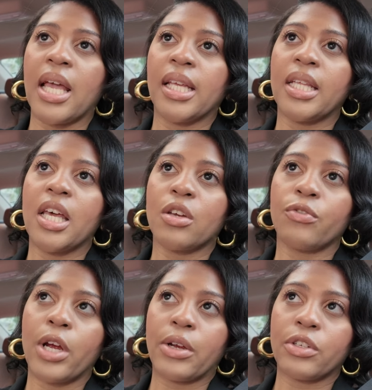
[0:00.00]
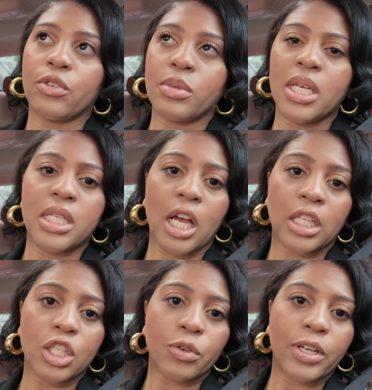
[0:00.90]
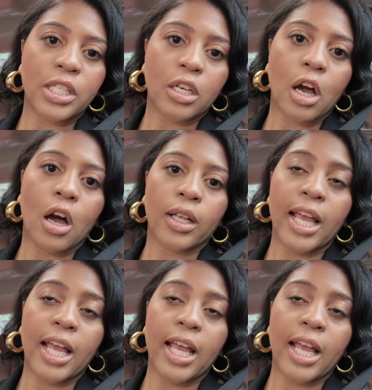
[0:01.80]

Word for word: and another fragrance from Tiziana Terenzi called